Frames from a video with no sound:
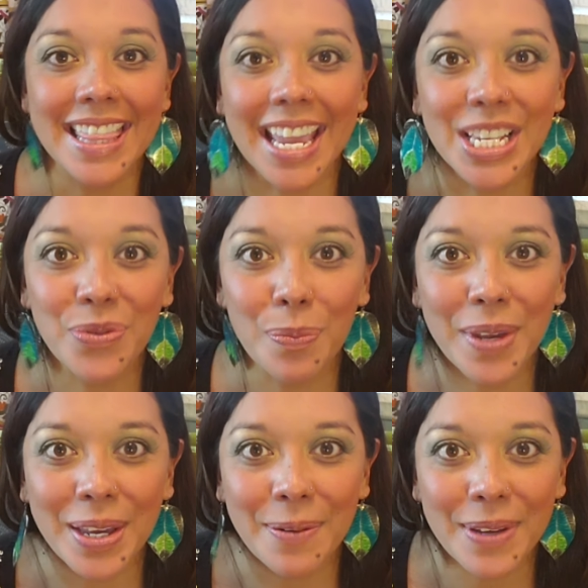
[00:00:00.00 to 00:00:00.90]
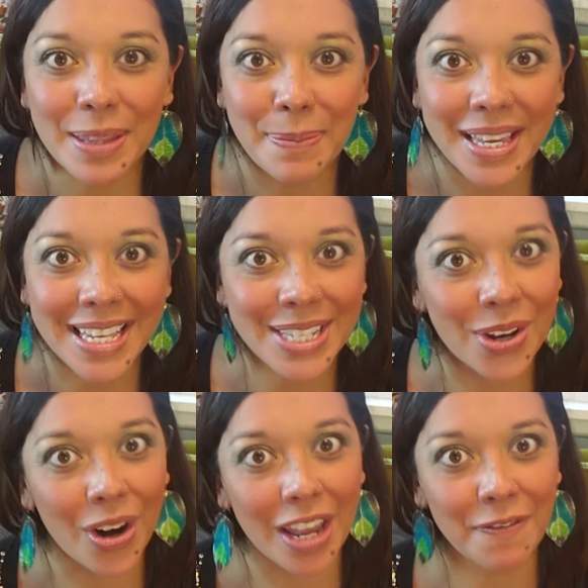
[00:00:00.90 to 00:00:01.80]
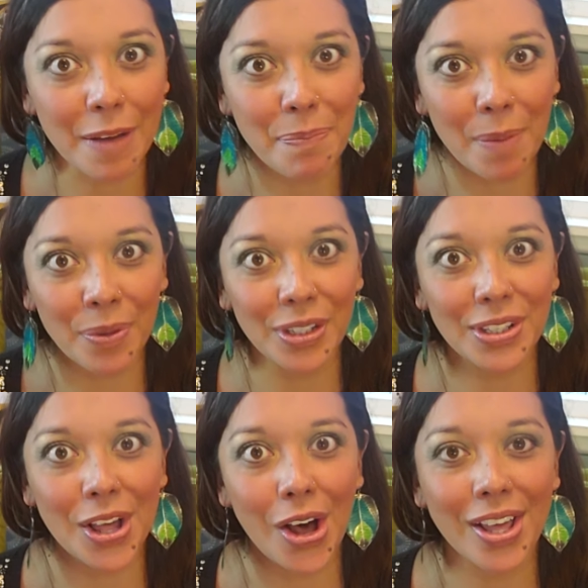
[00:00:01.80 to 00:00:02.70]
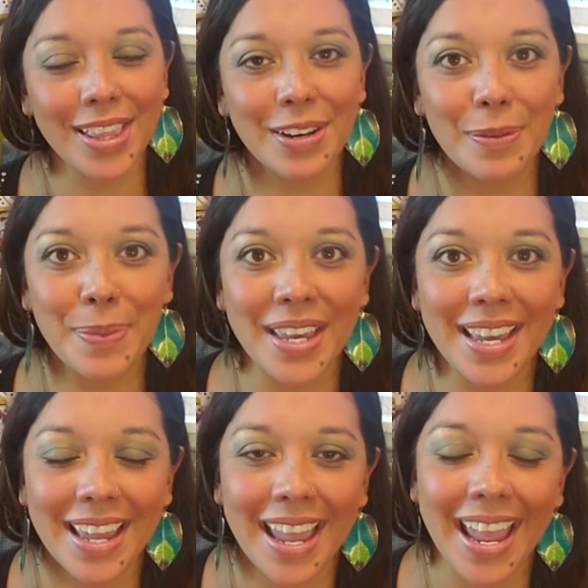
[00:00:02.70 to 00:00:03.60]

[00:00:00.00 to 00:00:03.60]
Thanks for being with me. Sorry if I bumbled along a little bit,